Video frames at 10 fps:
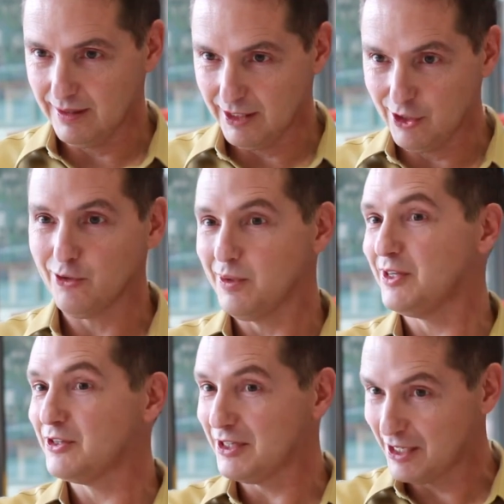
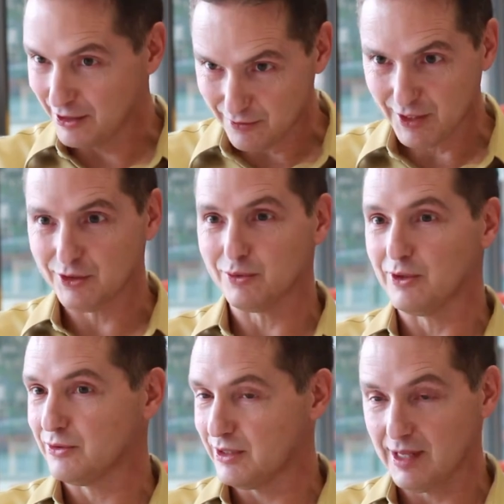humans and
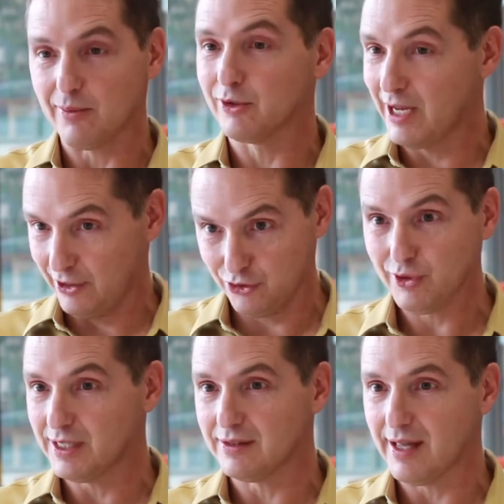individuals, and they were not
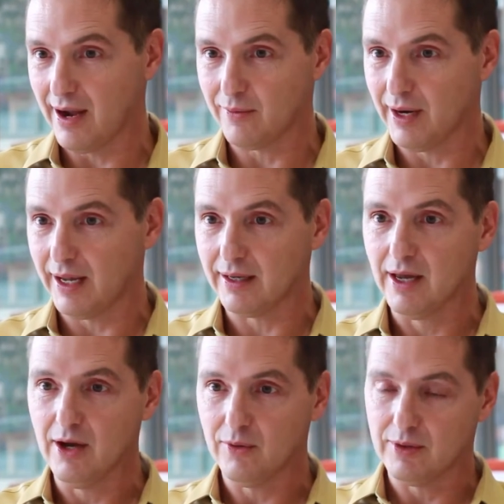treated that way
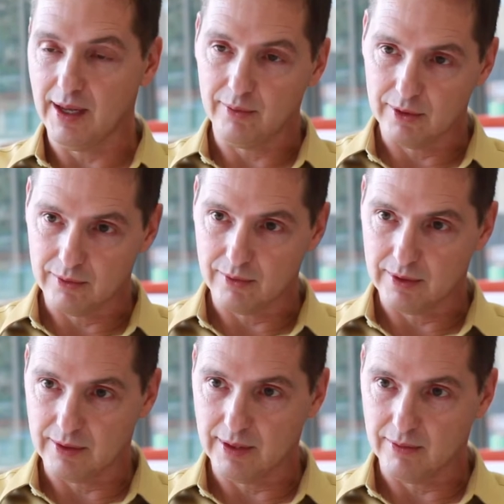when they were
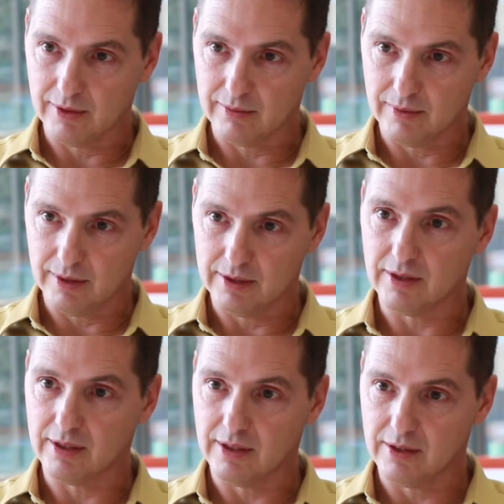
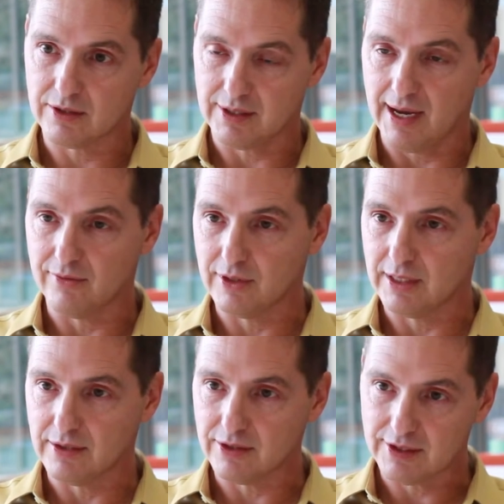in slavery
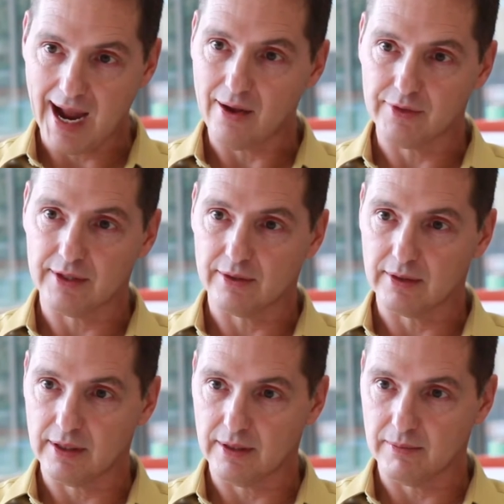in the South here
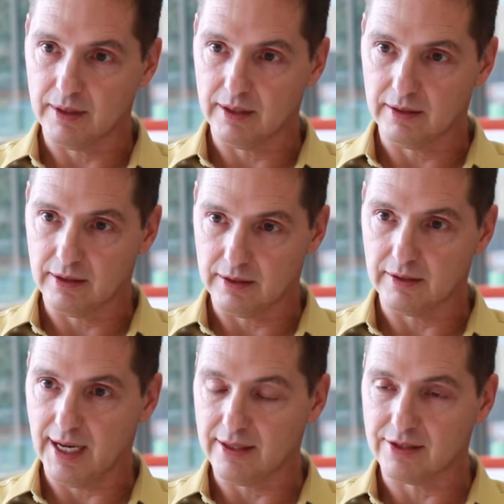in the
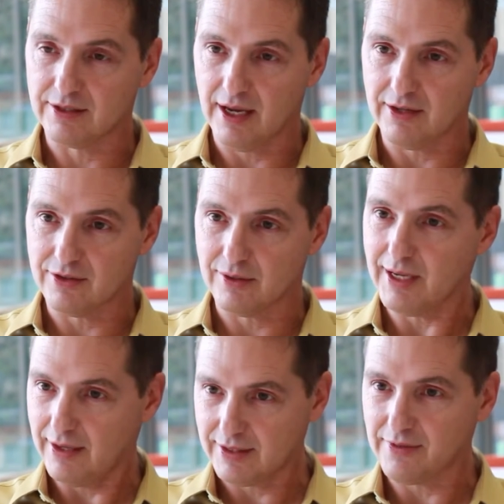United States. So
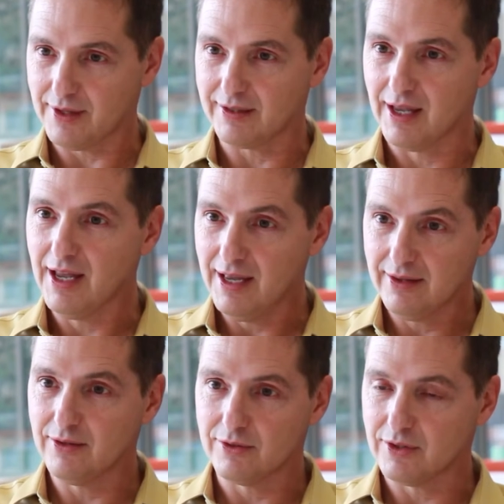yes, I think
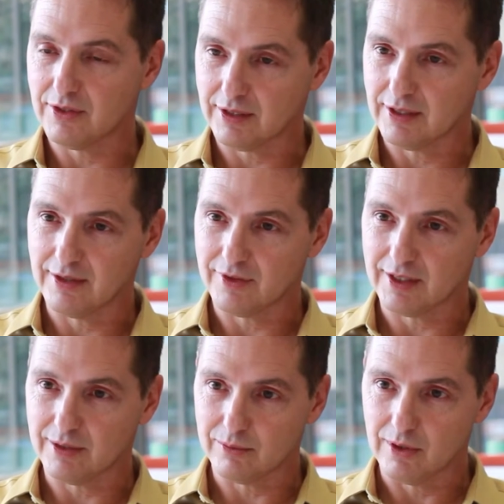there's a
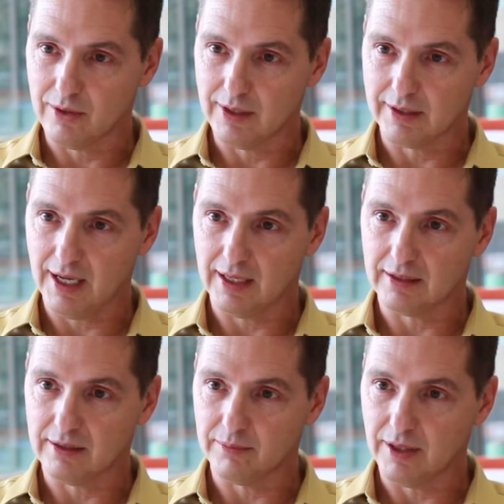significant role that
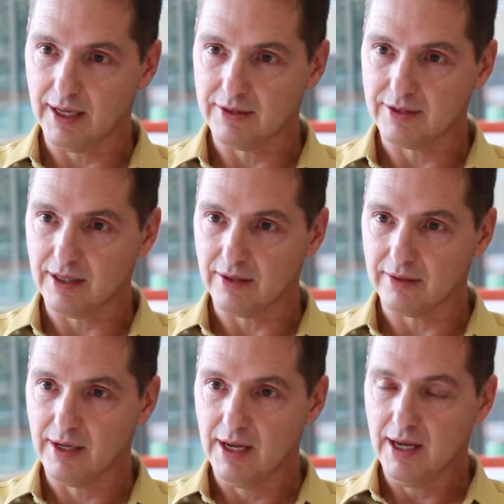Canada plays
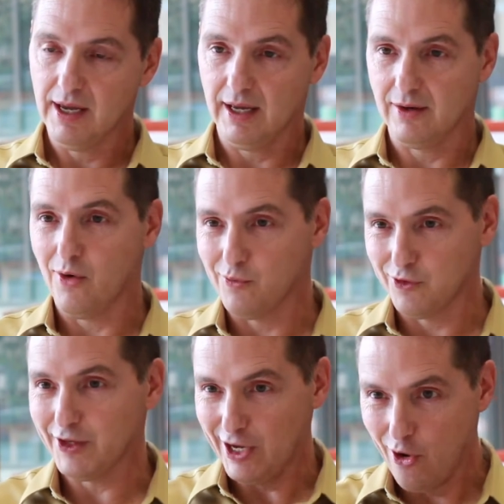here. And
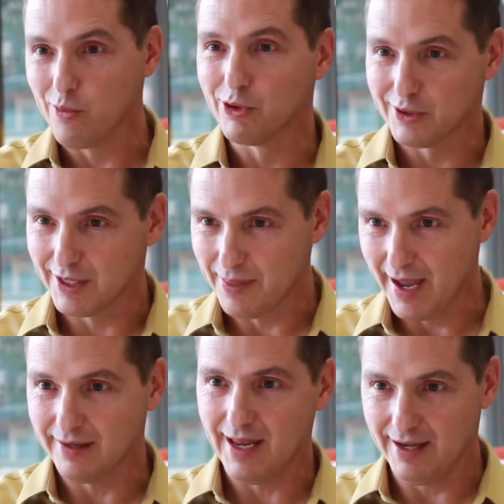hopefully Oberlin
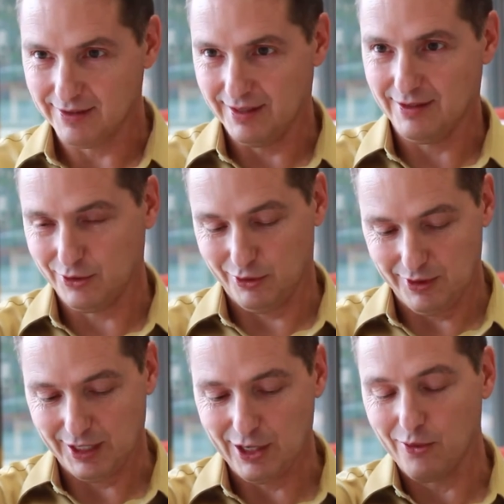then, as sort
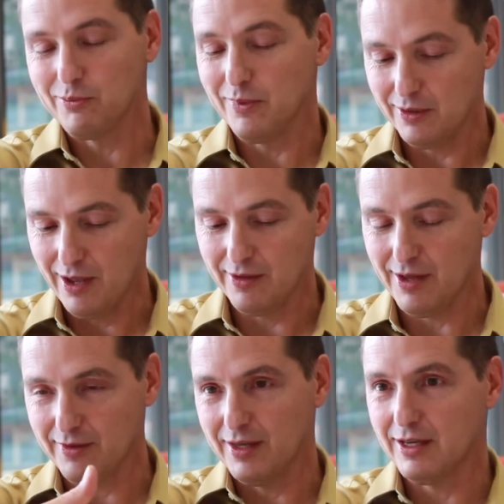of
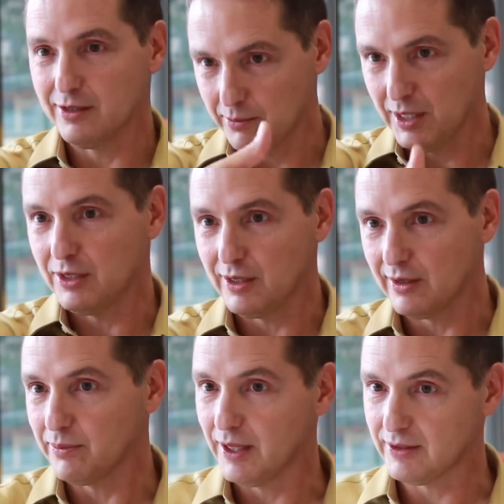the
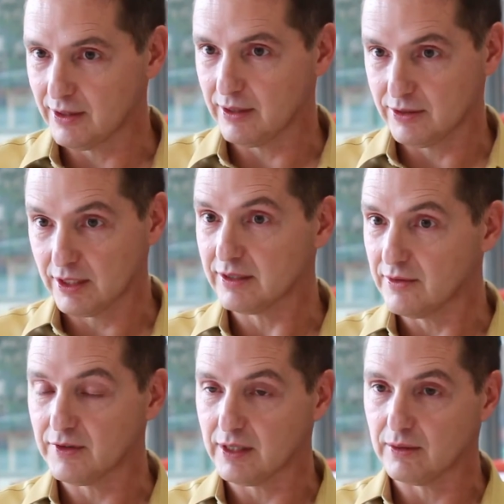intermediary, plays a
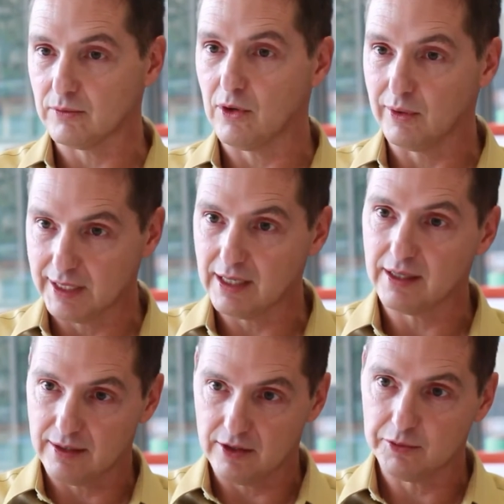significant role in
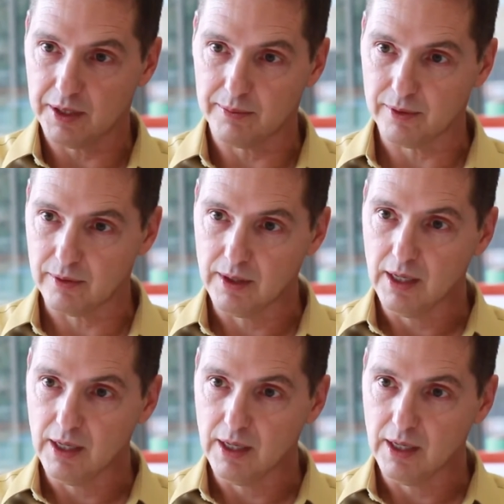getting these people